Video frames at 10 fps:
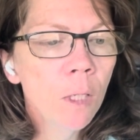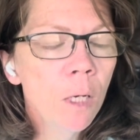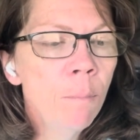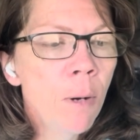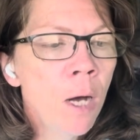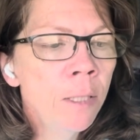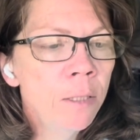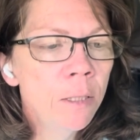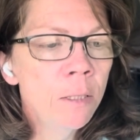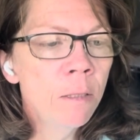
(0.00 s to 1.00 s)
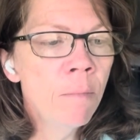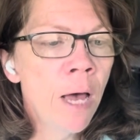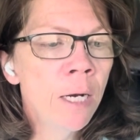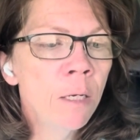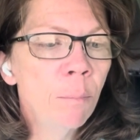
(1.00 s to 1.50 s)
upon a
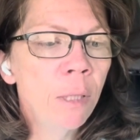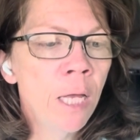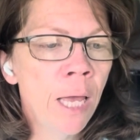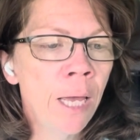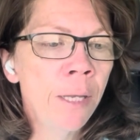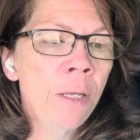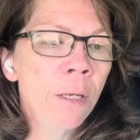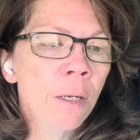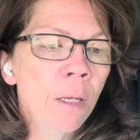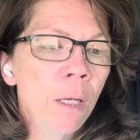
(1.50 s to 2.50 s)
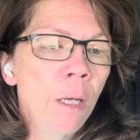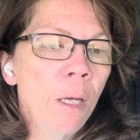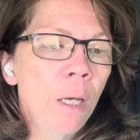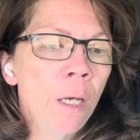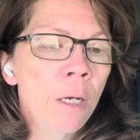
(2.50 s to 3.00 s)
systematic plan,
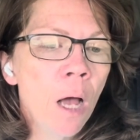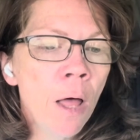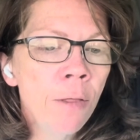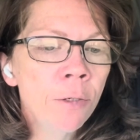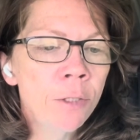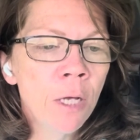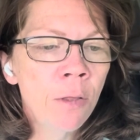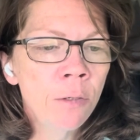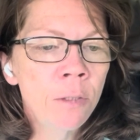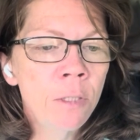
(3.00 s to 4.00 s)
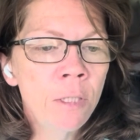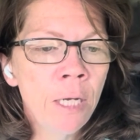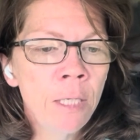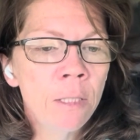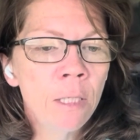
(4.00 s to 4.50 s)
in other southern
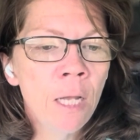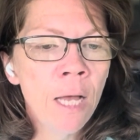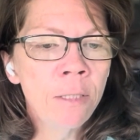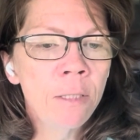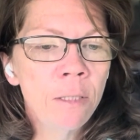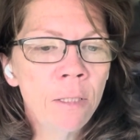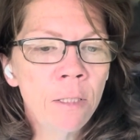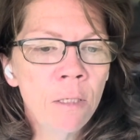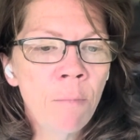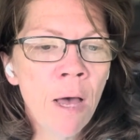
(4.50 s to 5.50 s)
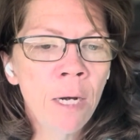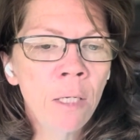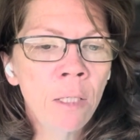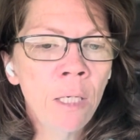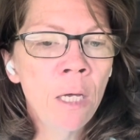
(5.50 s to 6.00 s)
states less
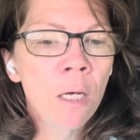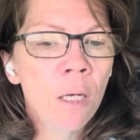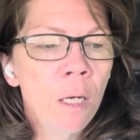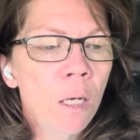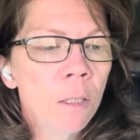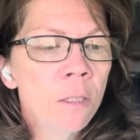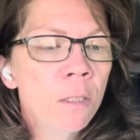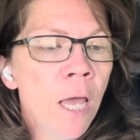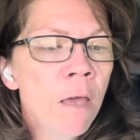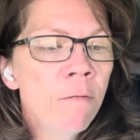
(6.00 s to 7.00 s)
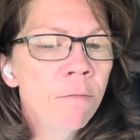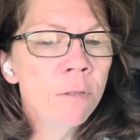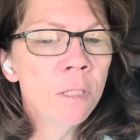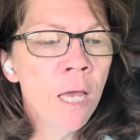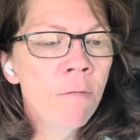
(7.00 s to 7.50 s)
systematically, the
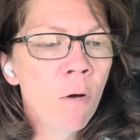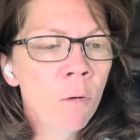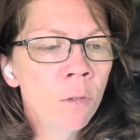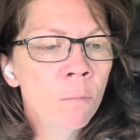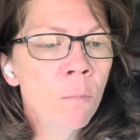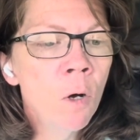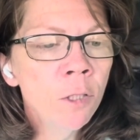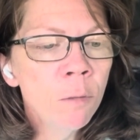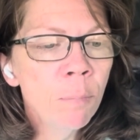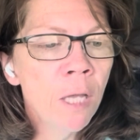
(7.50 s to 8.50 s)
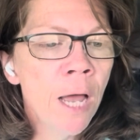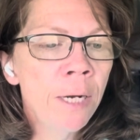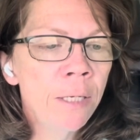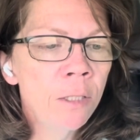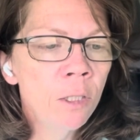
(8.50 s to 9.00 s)
slaveholder
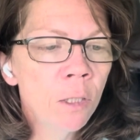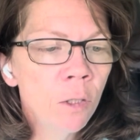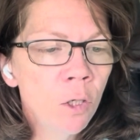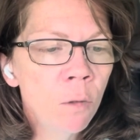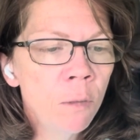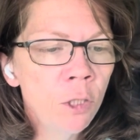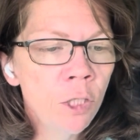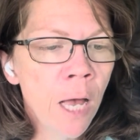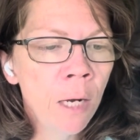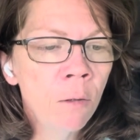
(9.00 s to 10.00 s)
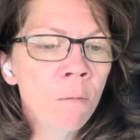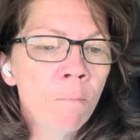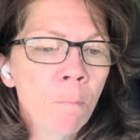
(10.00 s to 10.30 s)
multiplied his human chattel.